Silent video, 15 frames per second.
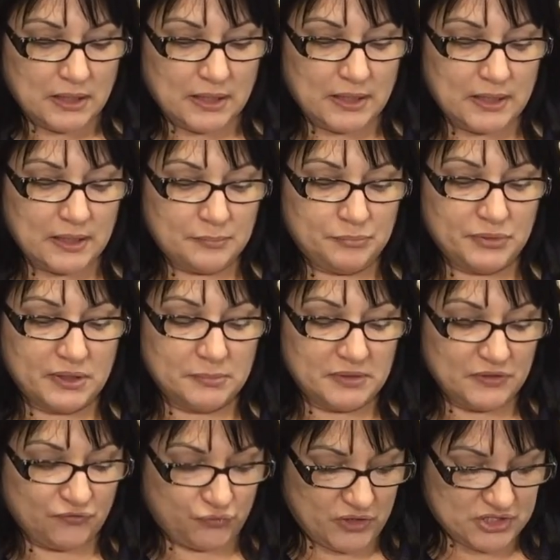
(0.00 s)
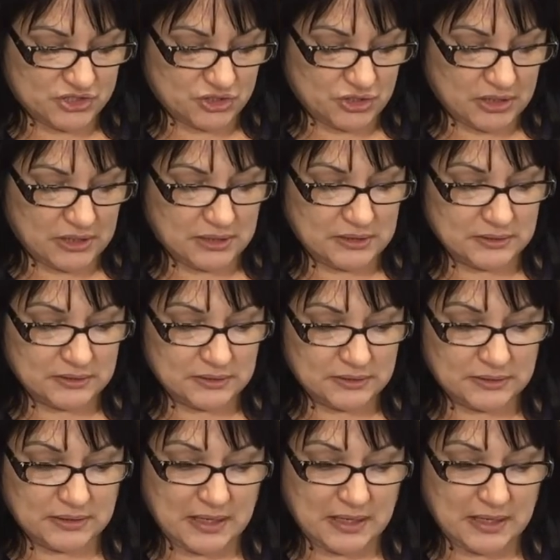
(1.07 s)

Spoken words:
and put them in the freezer. And